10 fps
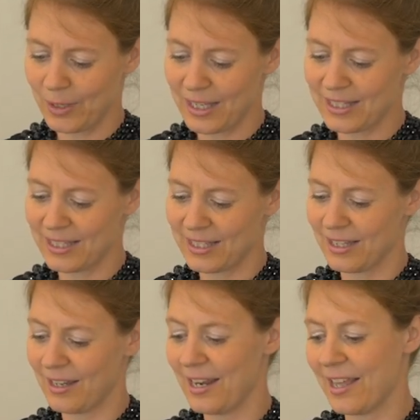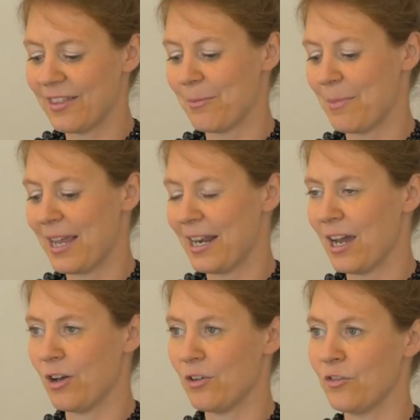is a leather made
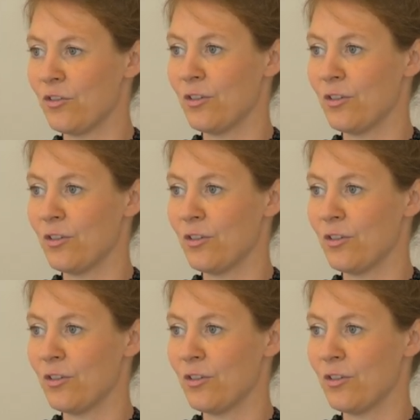out of